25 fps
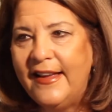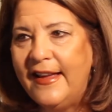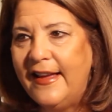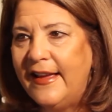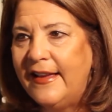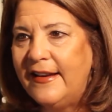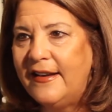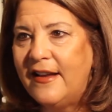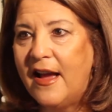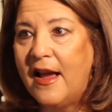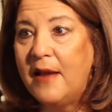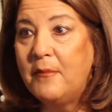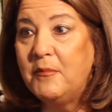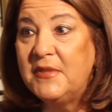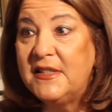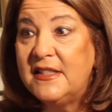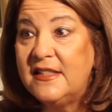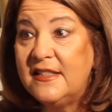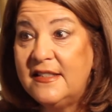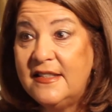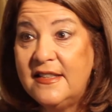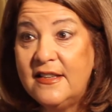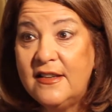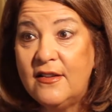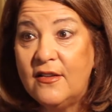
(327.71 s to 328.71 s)
And I'm
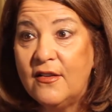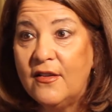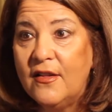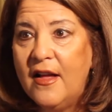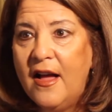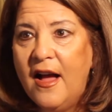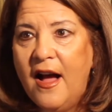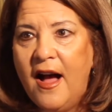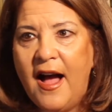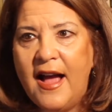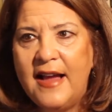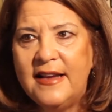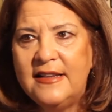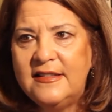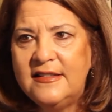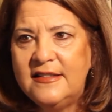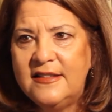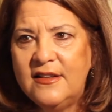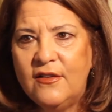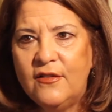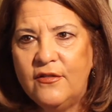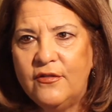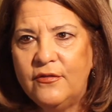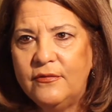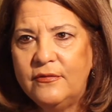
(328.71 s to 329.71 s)
still, I
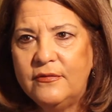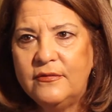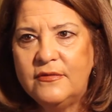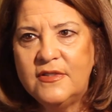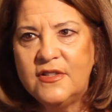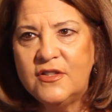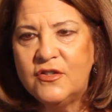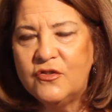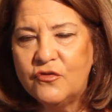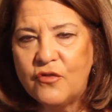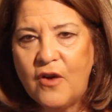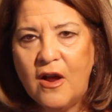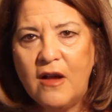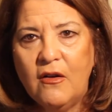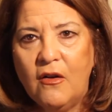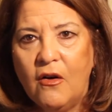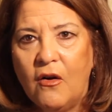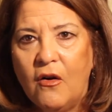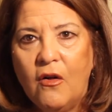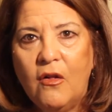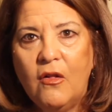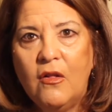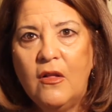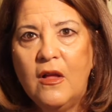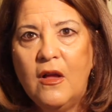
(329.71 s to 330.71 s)
still
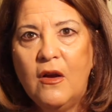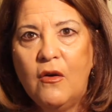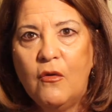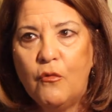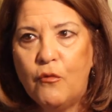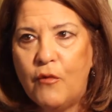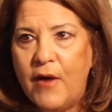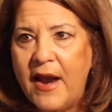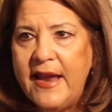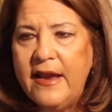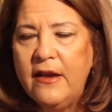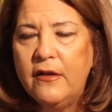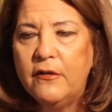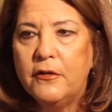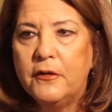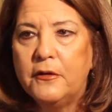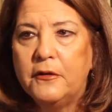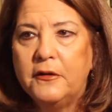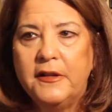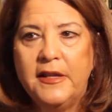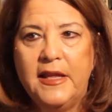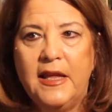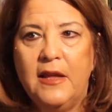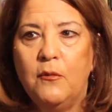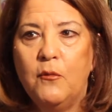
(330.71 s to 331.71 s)
struggle
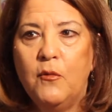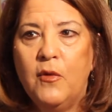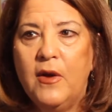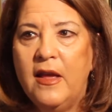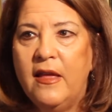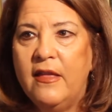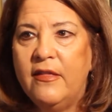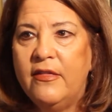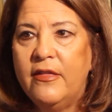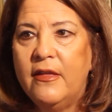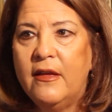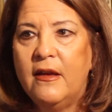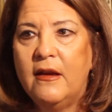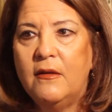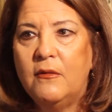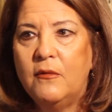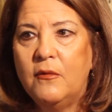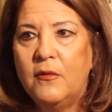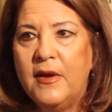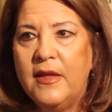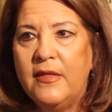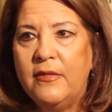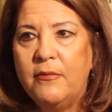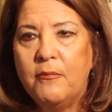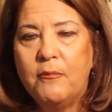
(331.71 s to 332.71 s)
regularly with,
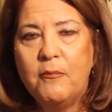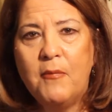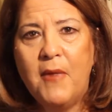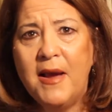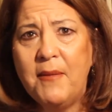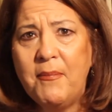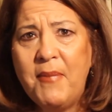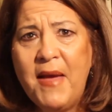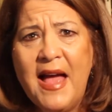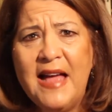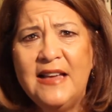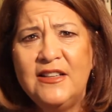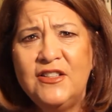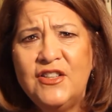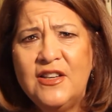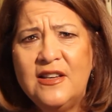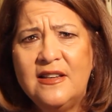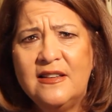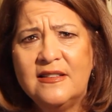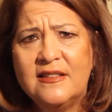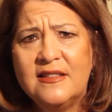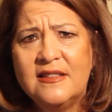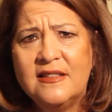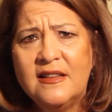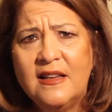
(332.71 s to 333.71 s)
with my
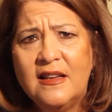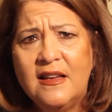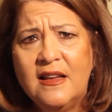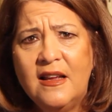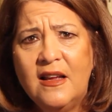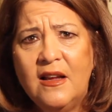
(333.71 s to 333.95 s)
passions,